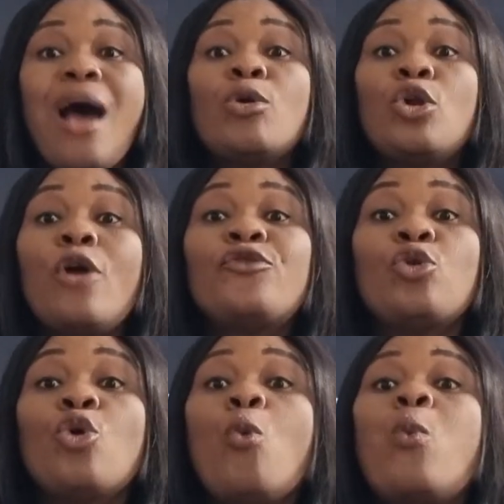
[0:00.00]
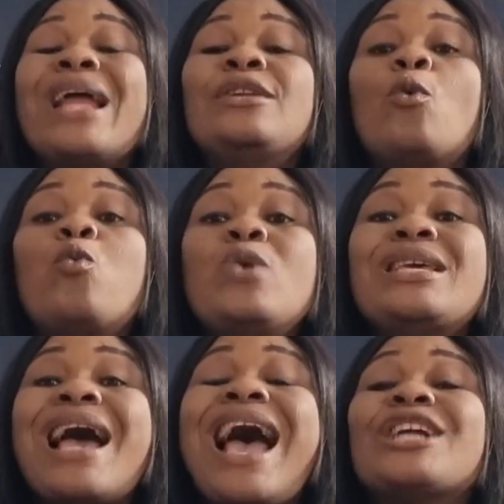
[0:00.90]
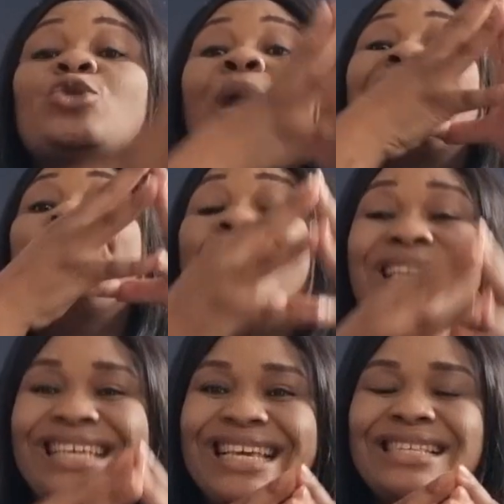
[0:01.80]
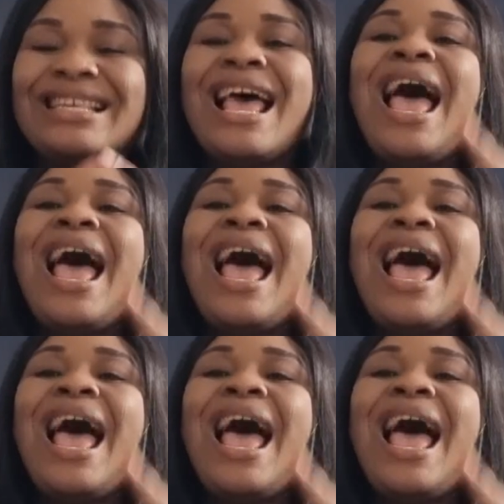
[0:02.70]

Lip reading: I would love to know when the week actually begins